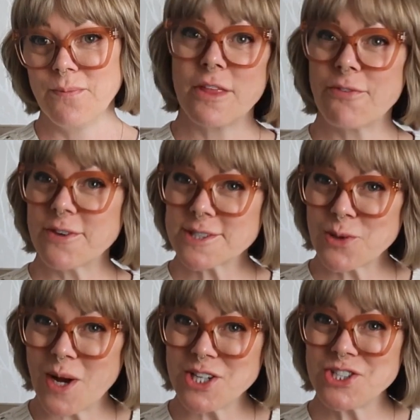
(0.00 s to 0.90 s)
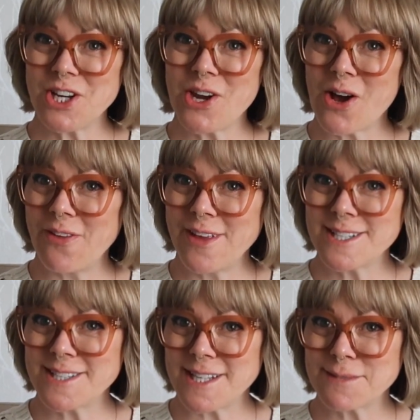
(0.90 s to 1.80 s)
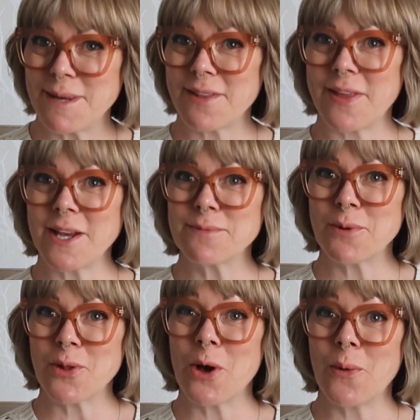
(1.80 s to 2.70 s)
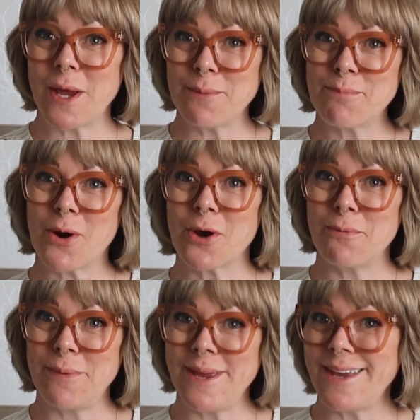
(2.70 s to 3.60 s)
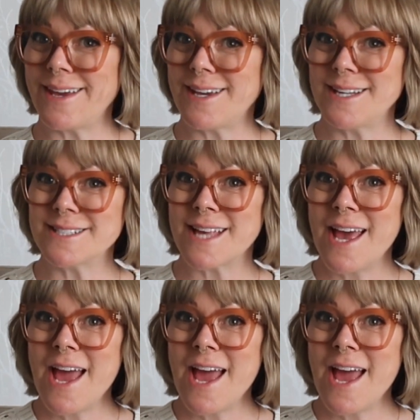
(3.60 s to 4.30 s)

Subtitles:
The first question on the assessment linked below in part B is,